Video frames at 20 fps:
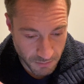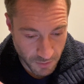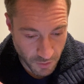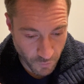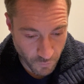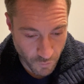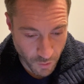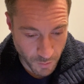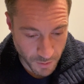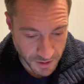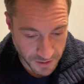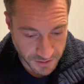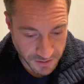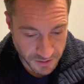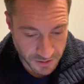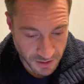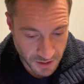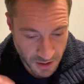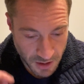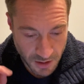
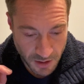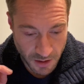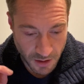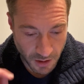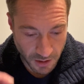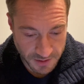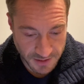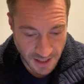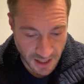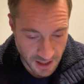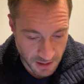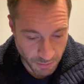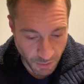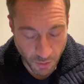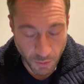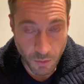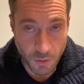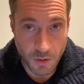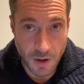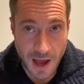ruins, a
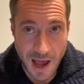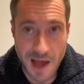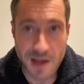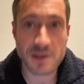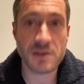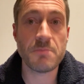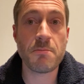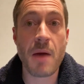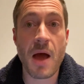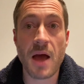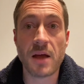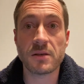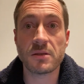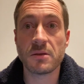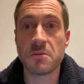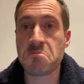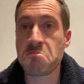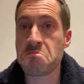table, and a mat.